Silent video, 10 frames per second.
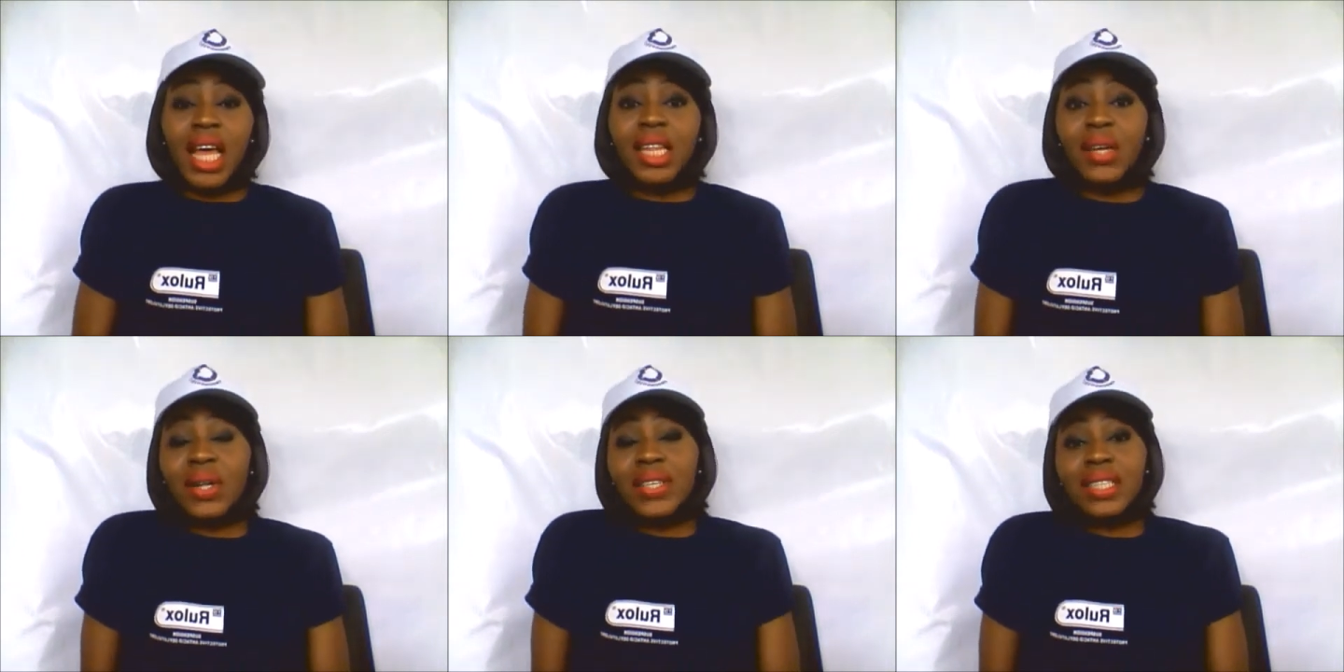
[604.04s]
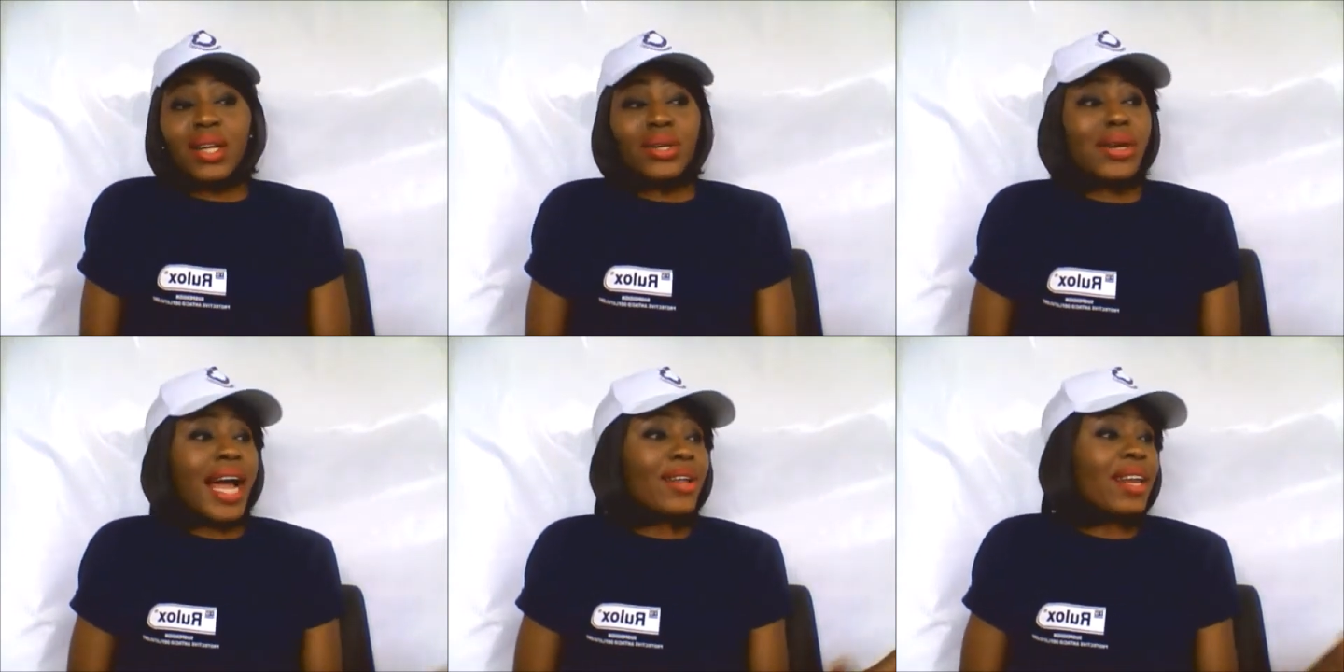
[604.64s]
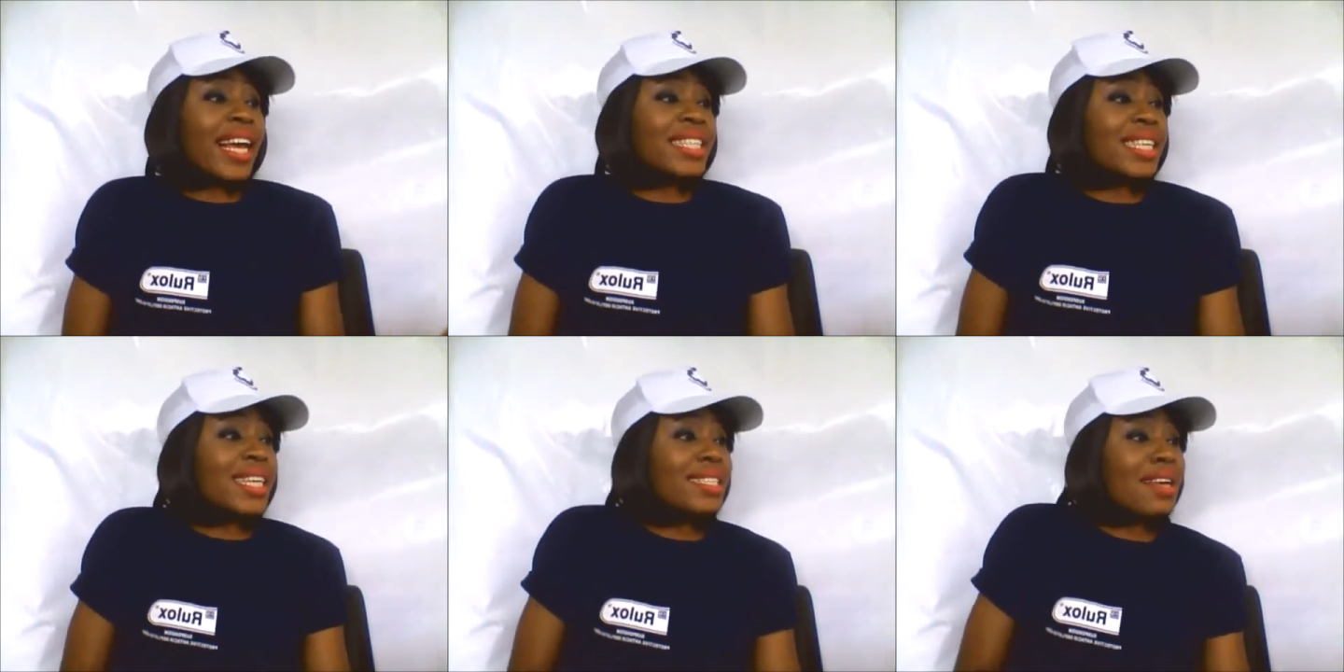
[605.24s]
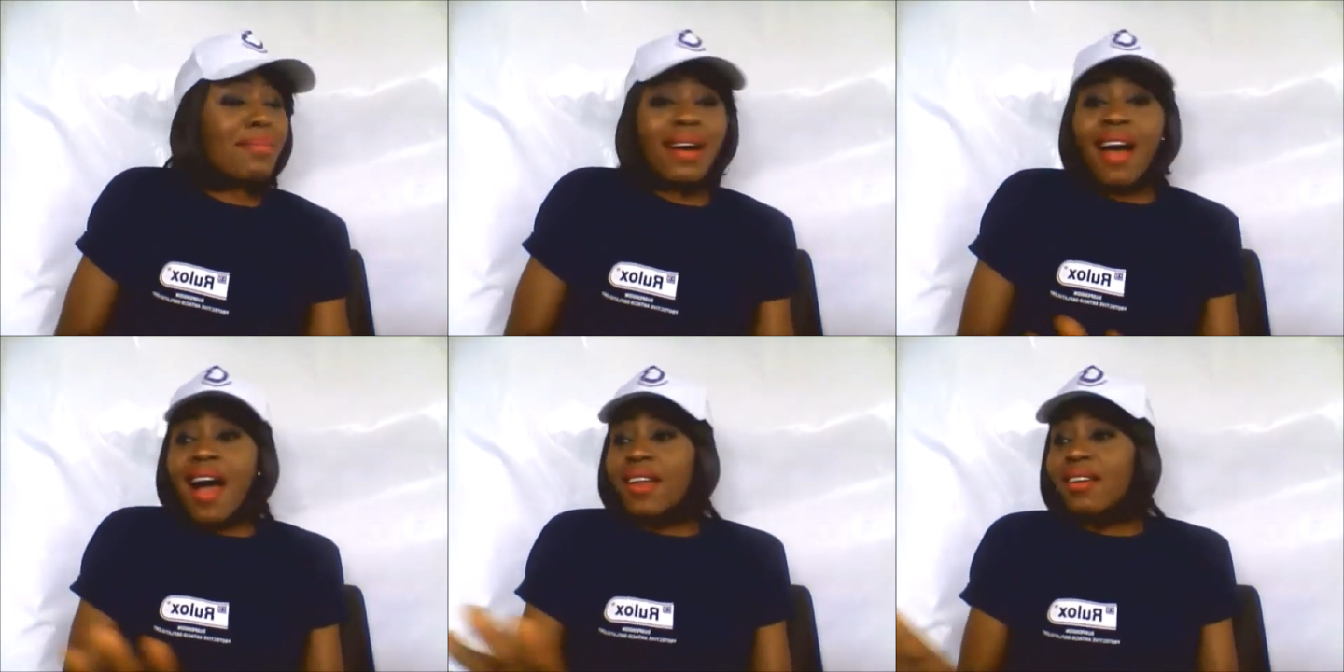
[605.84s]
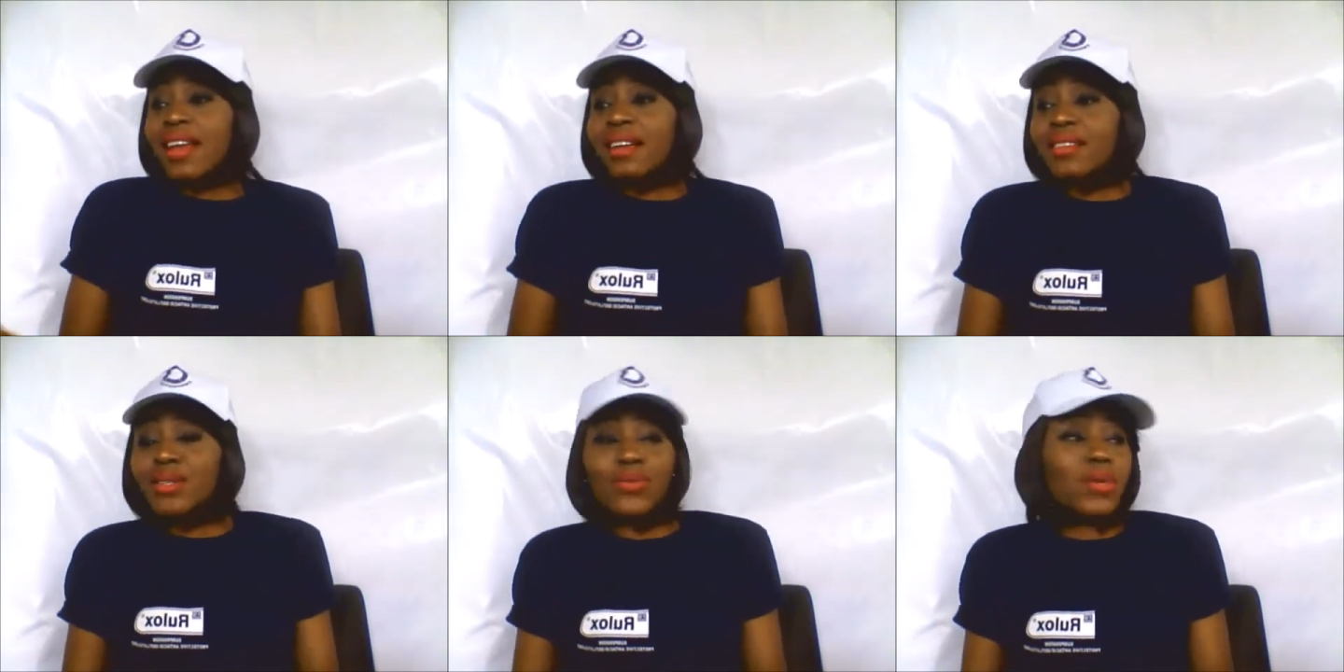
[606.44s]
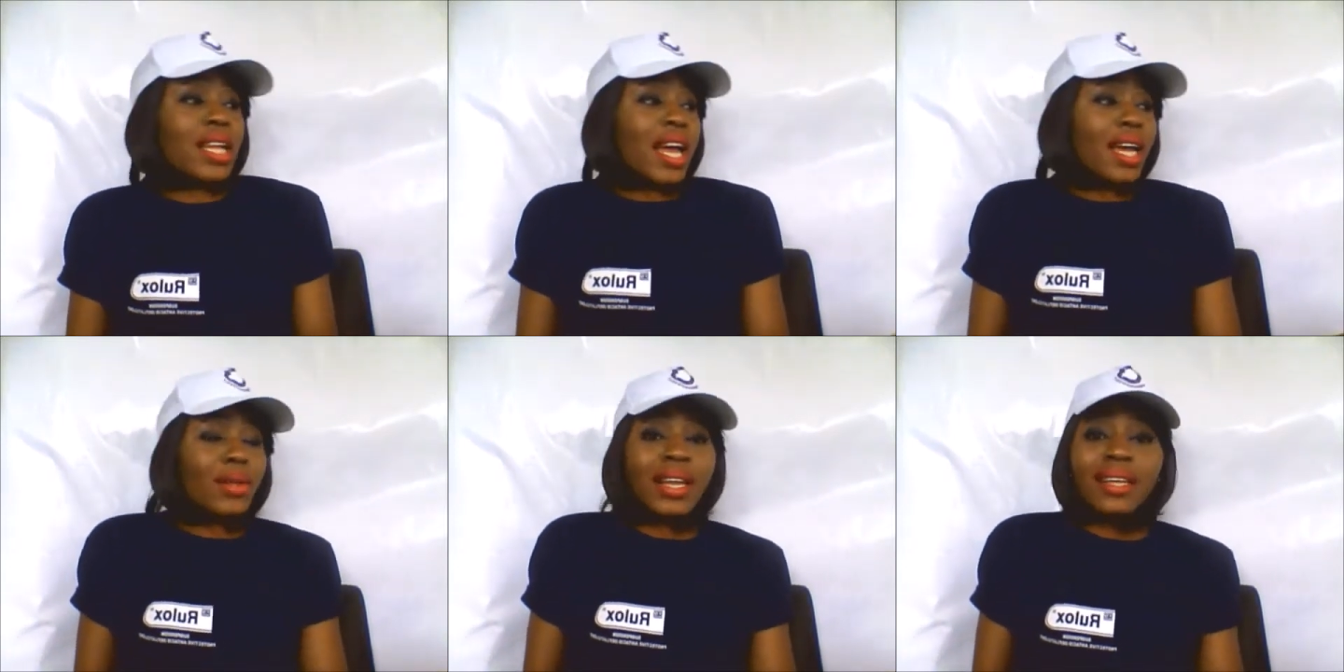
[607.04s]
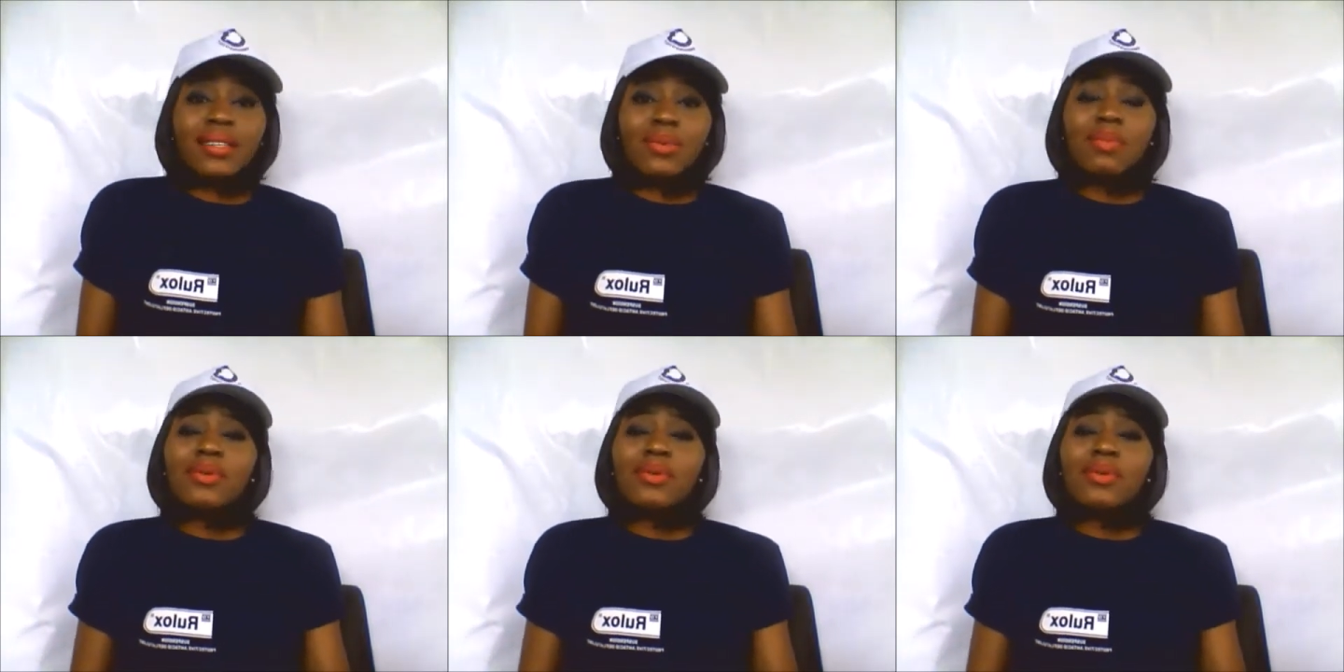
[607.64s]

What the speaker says: They always tell you, I don't like to eat eba, I don't like this one, I don't like this one.